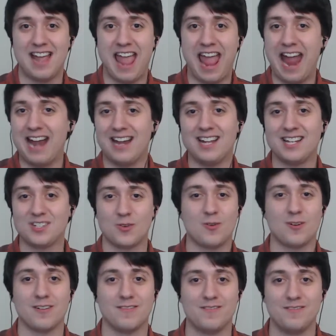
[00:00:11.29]
any
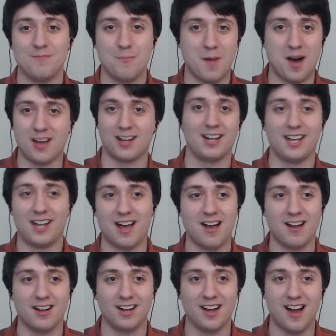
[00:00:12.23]
sort of
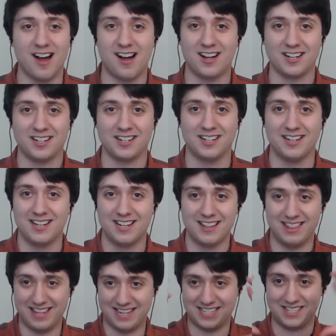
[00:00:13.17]
monologue on
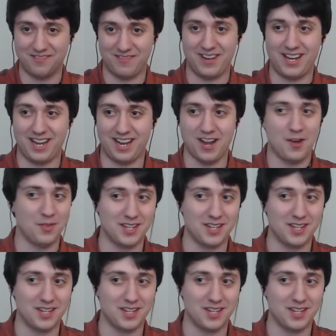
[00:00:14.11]
this video,